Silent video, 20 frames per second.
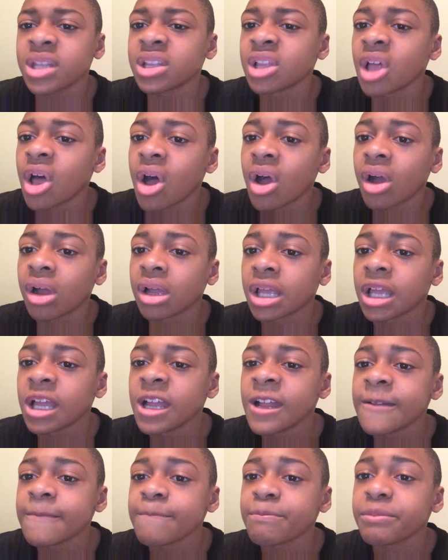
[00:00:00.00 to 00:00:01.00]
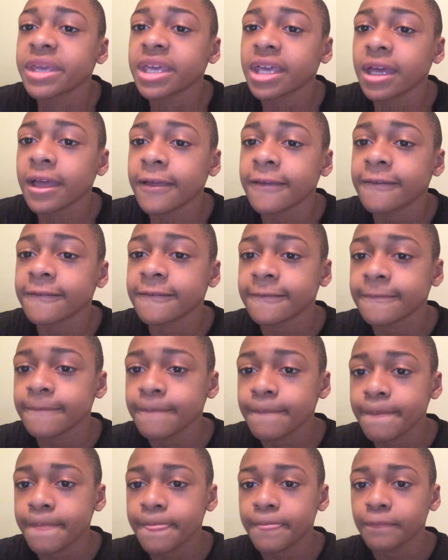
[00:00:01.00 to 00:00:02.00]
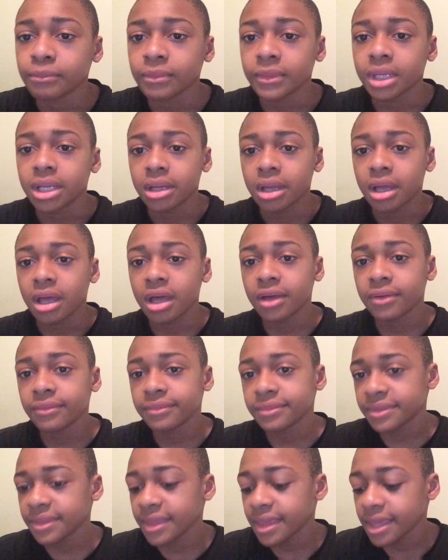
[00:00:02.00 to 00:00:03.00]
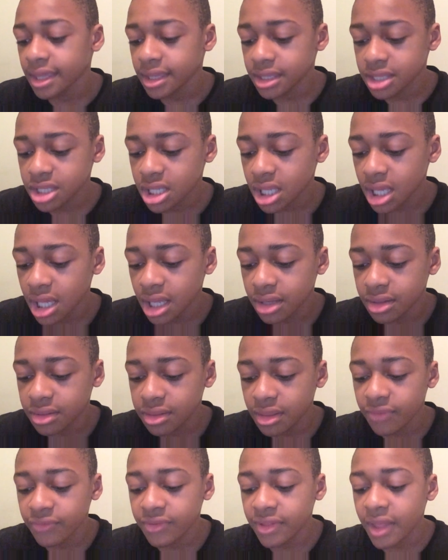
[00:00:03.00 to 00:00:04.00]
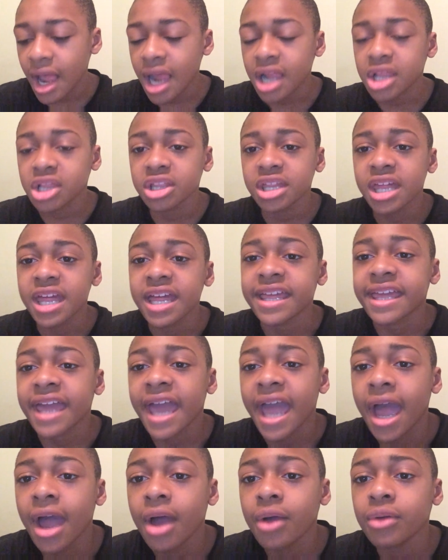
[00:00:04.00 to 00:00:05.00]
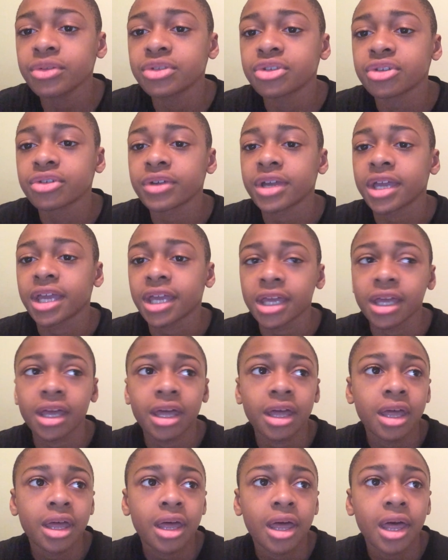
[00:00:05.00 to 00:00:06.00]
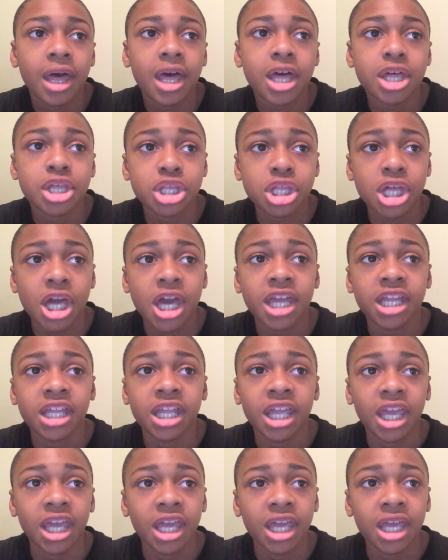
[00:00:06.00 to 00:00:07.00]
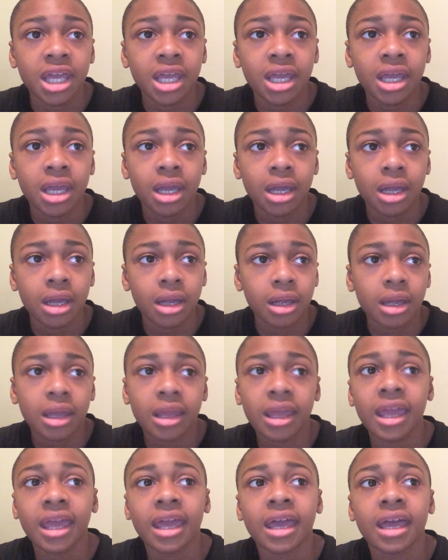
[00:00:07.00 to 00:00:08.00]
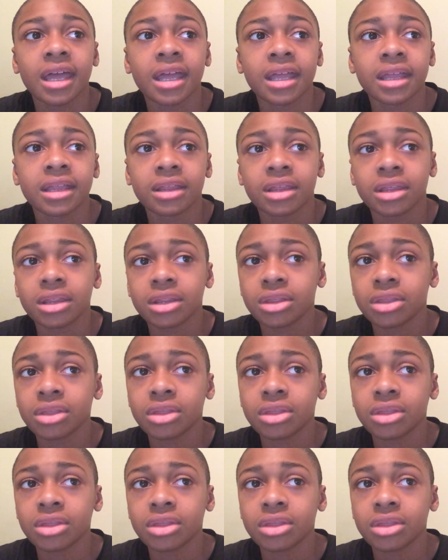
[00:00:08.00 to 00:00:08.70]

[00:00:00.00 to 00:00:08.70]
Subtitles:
long, because of the chance of it actually encountering a shiny. And